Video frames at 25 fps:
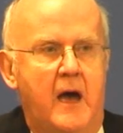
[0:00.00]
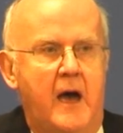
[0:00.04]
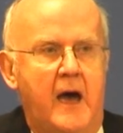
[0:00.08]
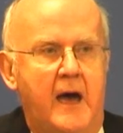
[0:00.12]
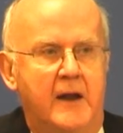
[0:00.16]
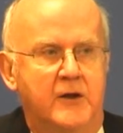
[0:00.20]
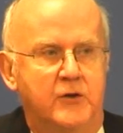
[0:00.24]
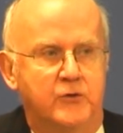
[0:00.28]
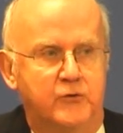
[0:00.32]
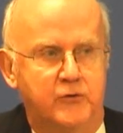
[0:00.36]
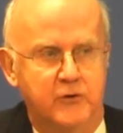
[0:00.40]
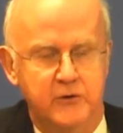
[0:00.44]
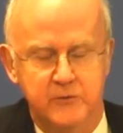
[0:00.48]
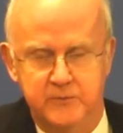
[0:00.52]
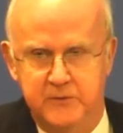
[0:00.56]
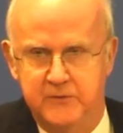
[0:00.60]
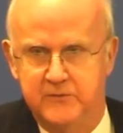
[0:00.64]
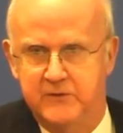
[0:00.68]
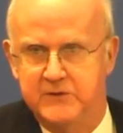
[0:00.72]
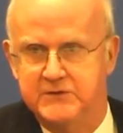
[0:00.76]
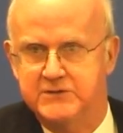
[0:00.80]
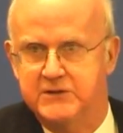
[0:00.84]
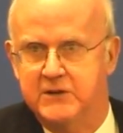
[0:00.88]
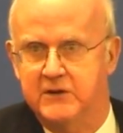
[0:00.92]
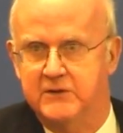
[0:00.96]
And a group
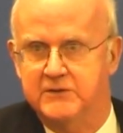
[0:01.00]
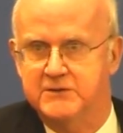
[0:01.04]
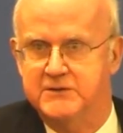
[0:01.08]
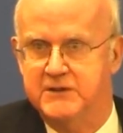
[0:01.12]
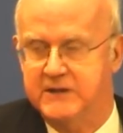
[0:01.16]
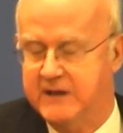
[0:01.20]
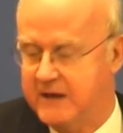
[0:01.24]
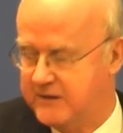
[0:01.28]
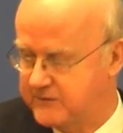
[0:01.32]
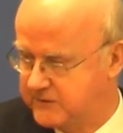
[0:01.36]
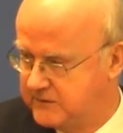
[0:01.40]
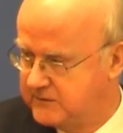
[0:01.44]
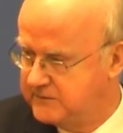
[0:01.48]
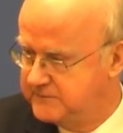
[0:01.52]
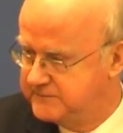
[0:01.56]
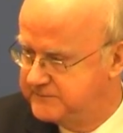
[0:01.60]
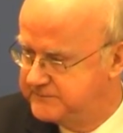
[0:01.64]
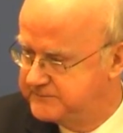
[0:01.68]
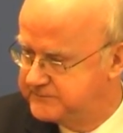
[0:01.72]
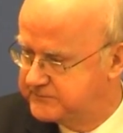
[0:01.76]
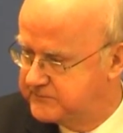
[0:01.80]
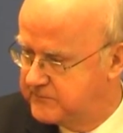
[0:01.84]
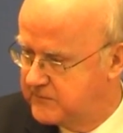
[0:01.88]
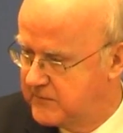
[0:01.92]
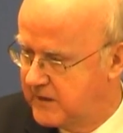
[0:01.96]
of us got together
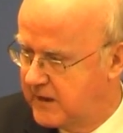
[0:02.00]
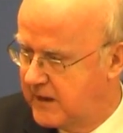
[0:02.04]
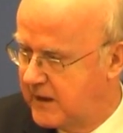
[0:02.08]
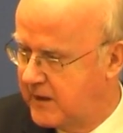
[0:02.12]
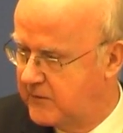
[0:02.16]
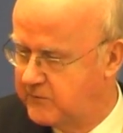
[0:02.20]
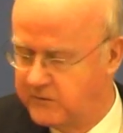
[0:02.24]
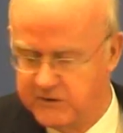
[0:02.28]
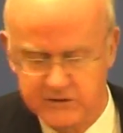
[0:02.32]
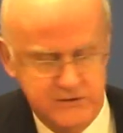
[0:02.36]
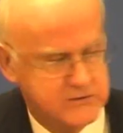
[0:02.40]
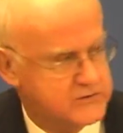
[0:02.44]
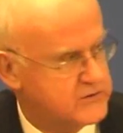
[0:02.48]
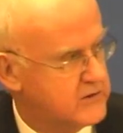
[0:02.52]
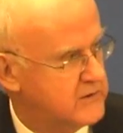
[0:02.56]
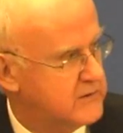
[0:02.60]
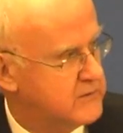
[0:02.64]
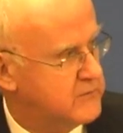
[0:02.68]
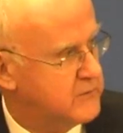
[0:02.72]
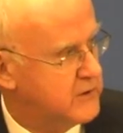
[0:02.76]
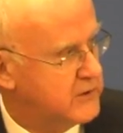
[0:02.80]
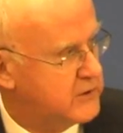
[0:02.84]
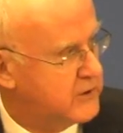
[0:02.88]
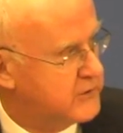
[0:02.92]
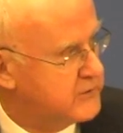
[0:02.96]
and we,
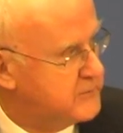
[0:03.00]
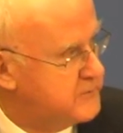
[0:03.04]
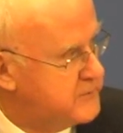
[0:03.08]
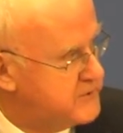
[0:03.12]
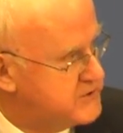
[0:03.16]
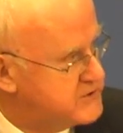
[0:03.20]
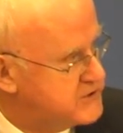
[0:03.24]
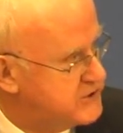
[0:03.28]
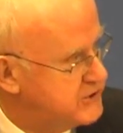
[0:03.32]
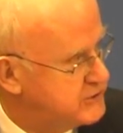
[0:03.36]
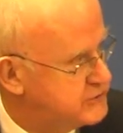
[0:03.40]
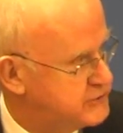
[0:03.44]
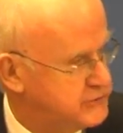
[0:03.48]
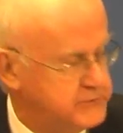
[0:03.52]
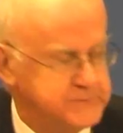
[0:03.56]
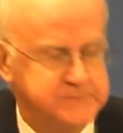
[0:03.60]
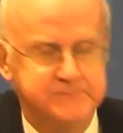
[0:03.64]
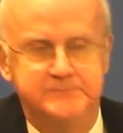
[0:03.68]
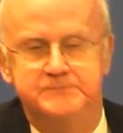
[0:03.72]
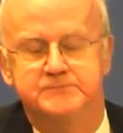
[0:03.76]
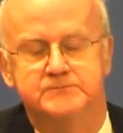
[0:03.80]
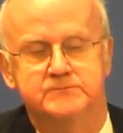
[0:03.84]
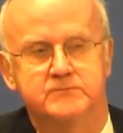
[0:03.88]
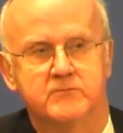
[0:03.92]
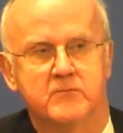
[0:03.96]
we got a petition,
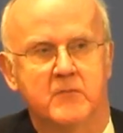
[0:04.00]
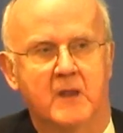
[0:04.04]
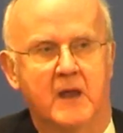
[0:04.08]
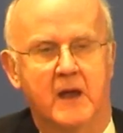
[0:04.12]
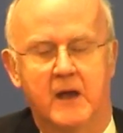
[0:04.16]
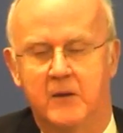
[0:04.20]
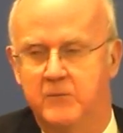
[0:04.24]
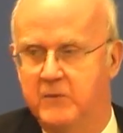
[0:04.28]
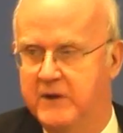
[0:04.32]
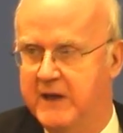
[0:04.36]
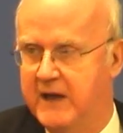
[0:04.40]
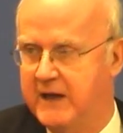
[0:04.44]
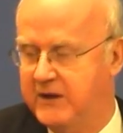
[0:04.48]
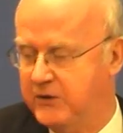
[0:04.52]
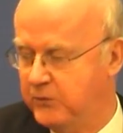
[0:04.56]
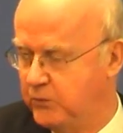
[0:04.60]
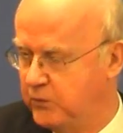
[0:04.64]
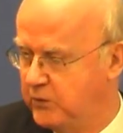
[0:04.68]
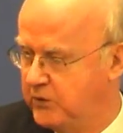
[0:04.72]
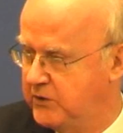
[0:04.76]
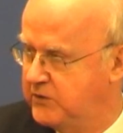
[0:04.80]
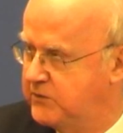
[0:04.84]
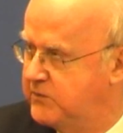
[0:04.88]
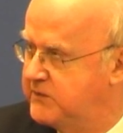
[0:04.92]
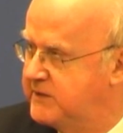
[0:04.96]
and we had a
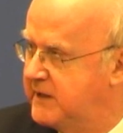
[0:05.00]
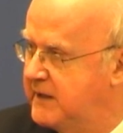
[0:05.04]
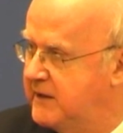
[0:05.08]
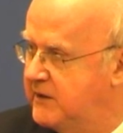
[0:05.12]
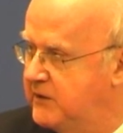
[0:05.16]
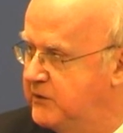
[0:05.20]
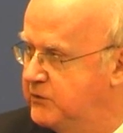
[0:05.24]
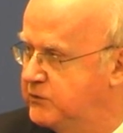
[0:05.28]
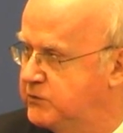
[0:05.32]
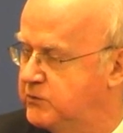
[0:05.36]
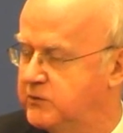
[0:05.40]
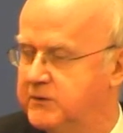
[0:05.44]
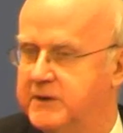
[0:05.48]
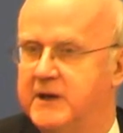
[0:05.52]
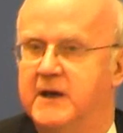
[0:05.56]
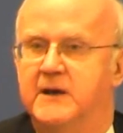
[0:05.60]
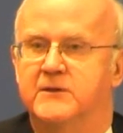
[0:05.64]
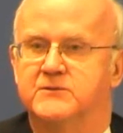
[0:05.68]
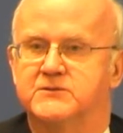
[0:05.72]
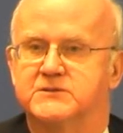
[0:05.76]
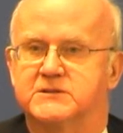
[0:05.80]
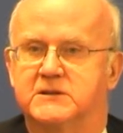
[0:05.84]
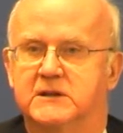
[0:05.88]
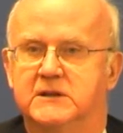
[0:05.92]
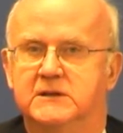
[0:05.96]
word with our local
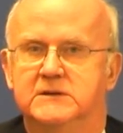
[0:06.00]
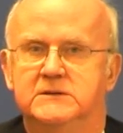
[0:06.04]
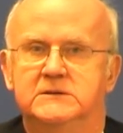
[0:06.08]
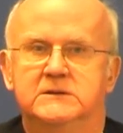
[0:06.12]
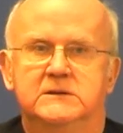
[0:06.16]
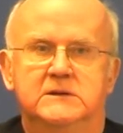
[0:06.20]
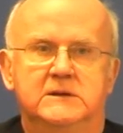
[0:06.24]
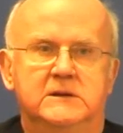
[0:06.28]
councillor,